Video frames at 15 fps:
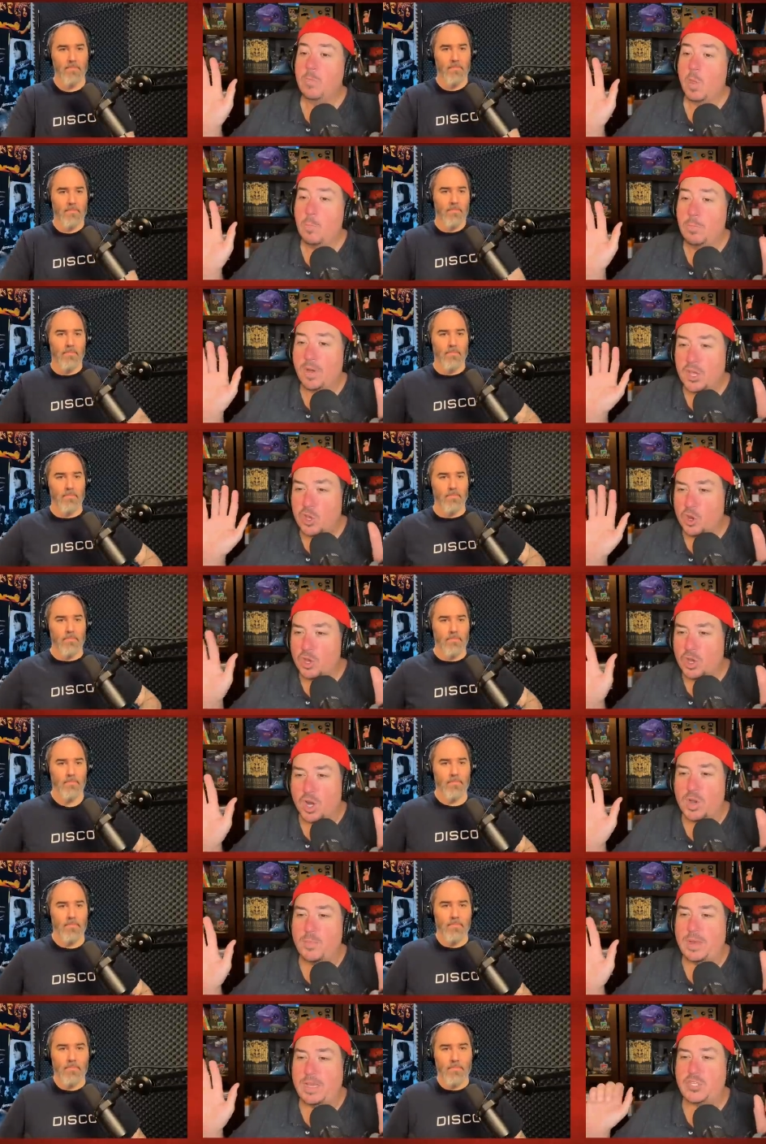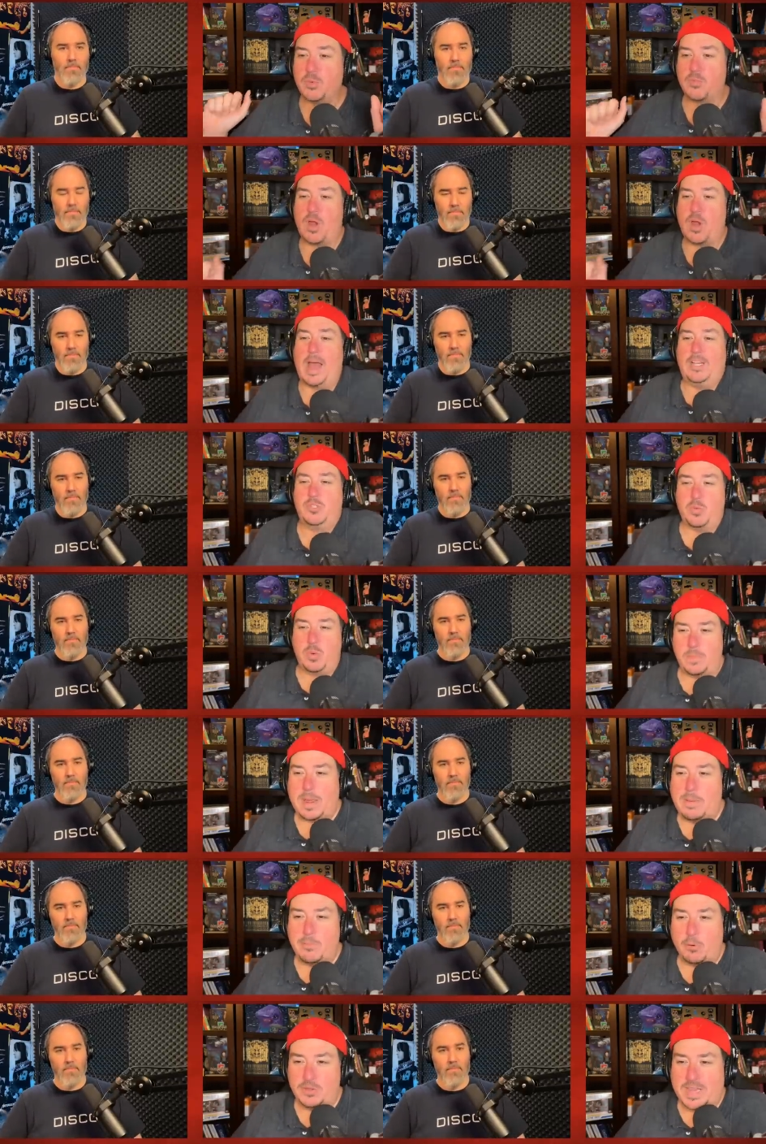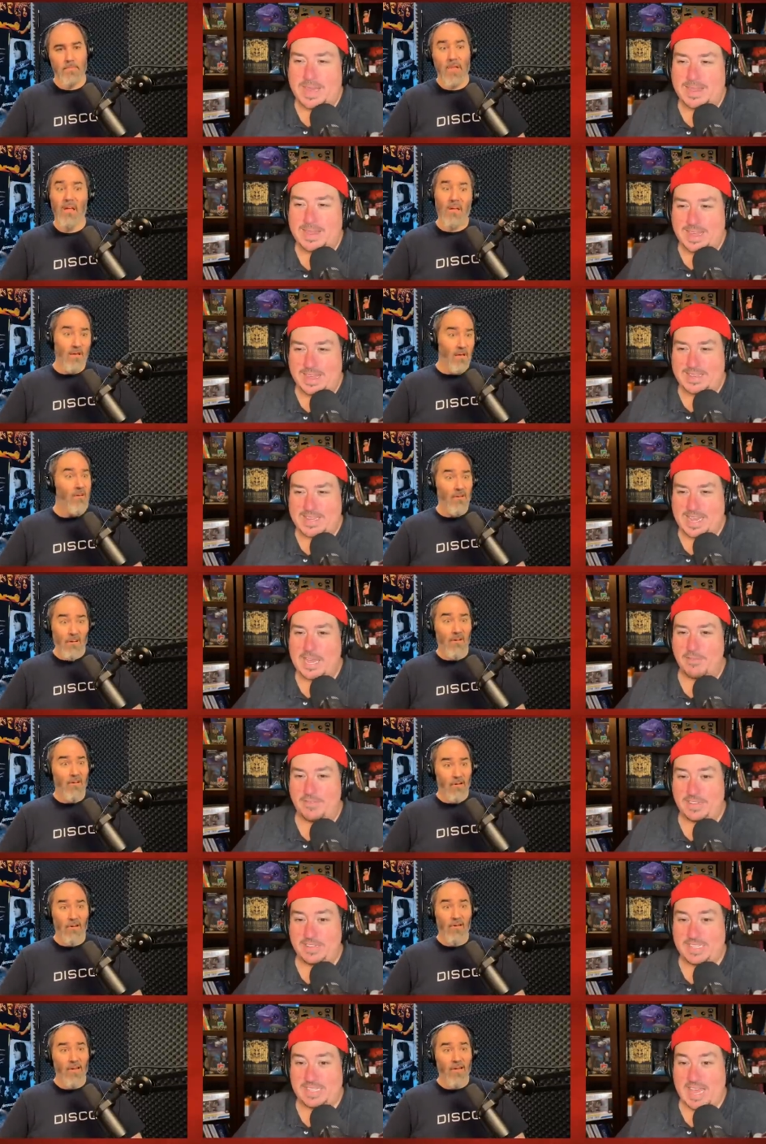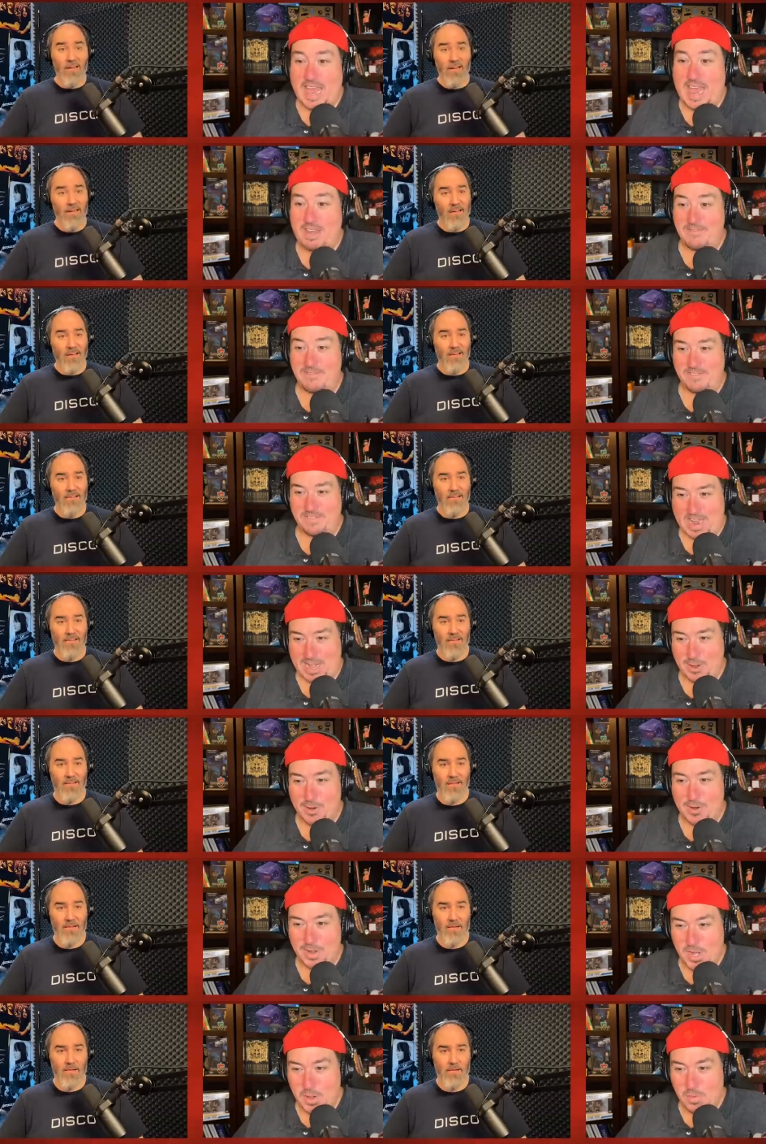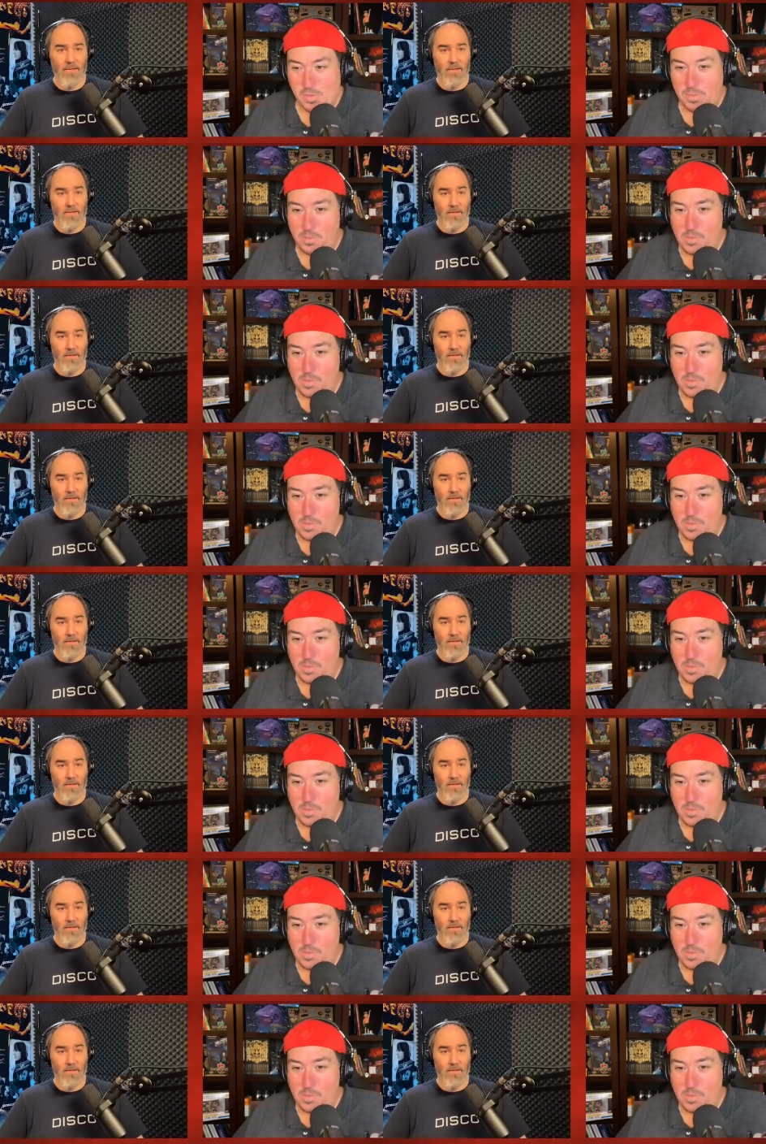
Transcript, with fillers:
Speaker 1: But you're going to be surprised when people take that, take offense to that and fire on you.